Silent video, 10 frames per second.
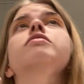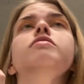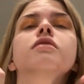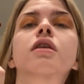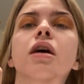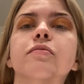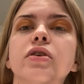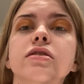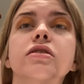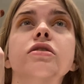looks. I'm
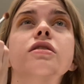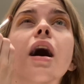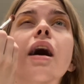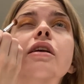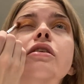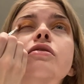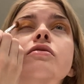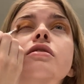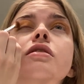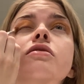trying to just add, you know,
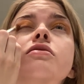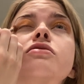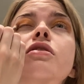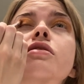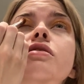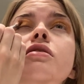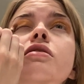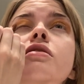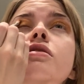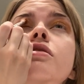the little dark
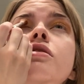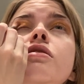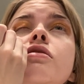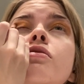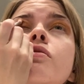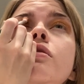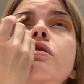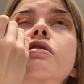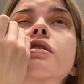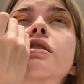
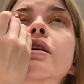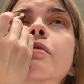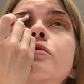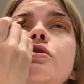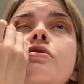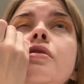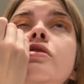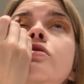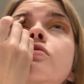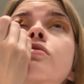corner. Like I'm just doing a
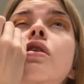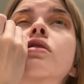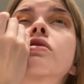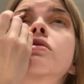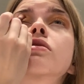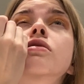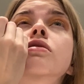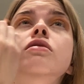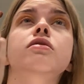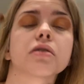two color
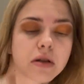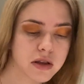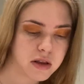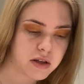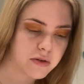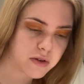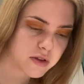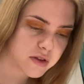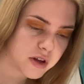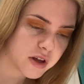little
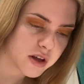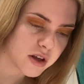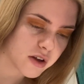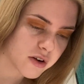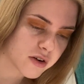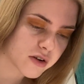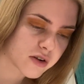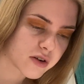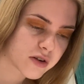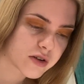thing here.
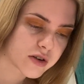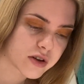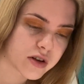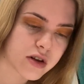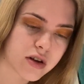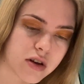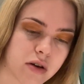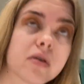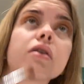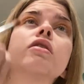You
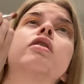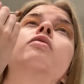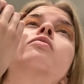know, you know.